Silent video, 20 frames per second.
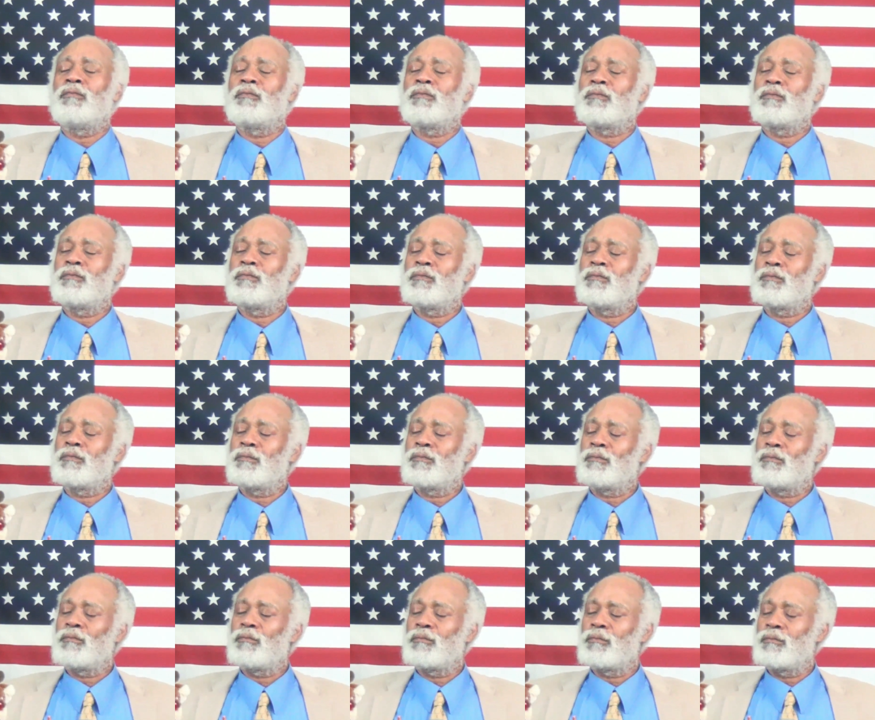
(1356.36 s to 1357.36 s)

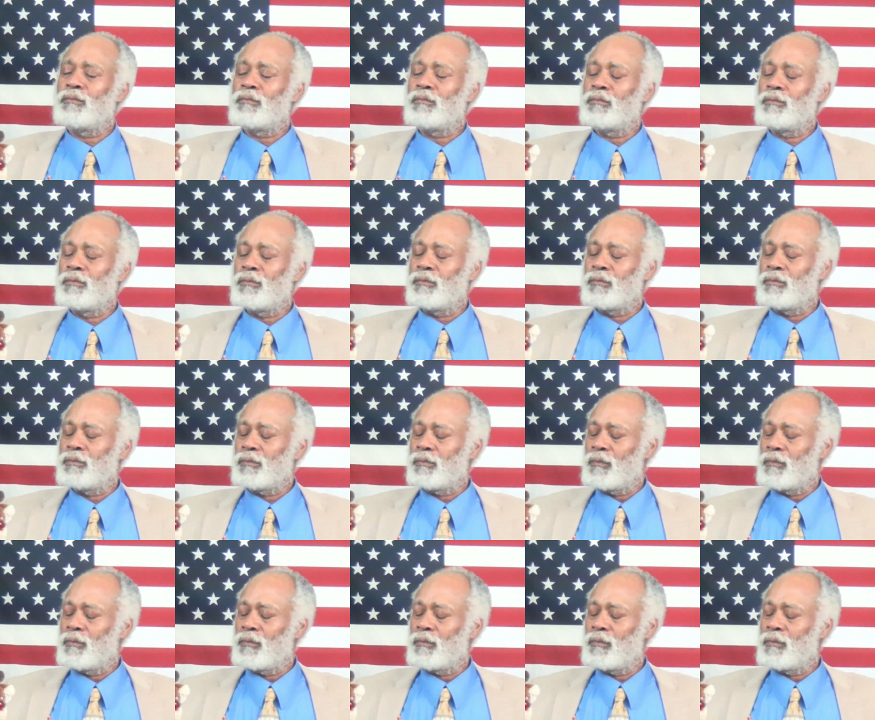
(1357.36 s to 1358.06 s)
Nothing is said.